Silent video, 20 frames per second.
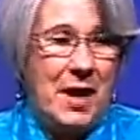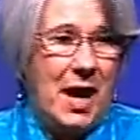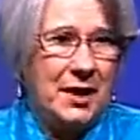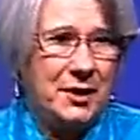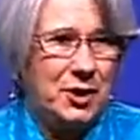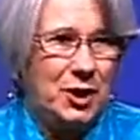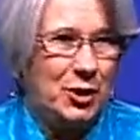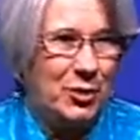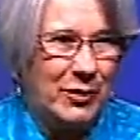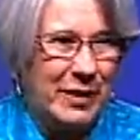
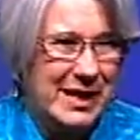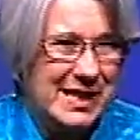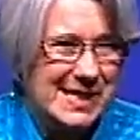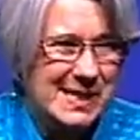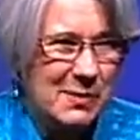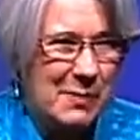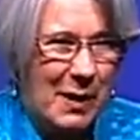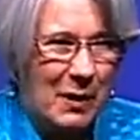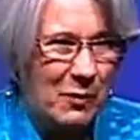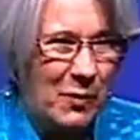not
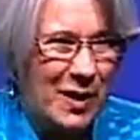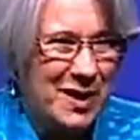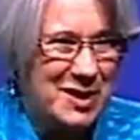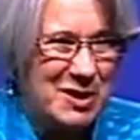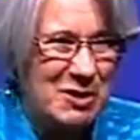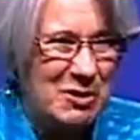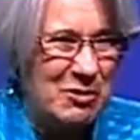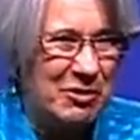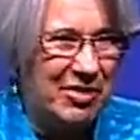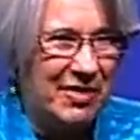curious about
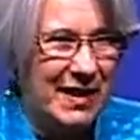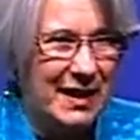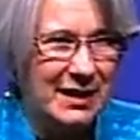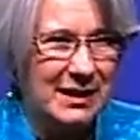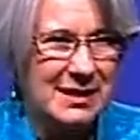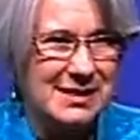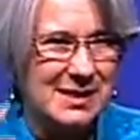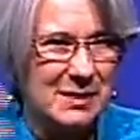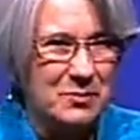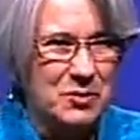what you
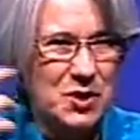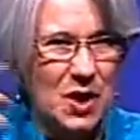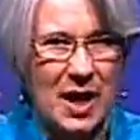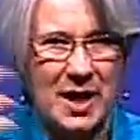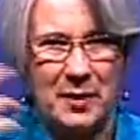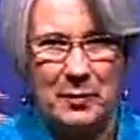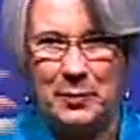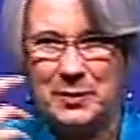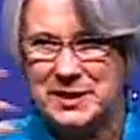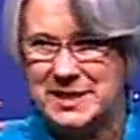think because I'm
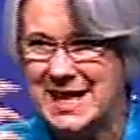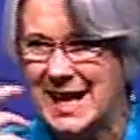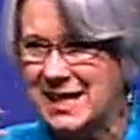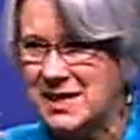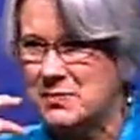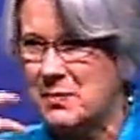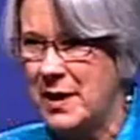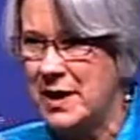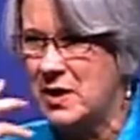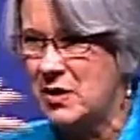trying to
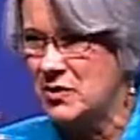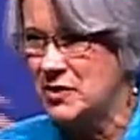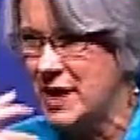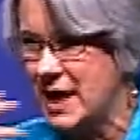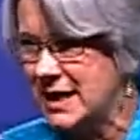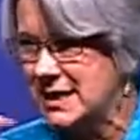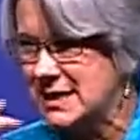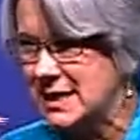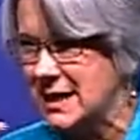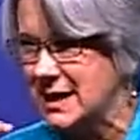protect my own
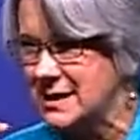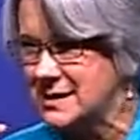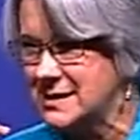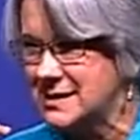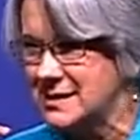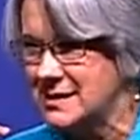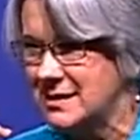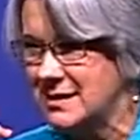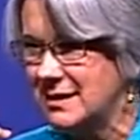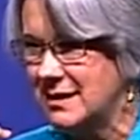
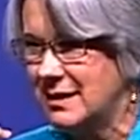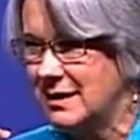ideas.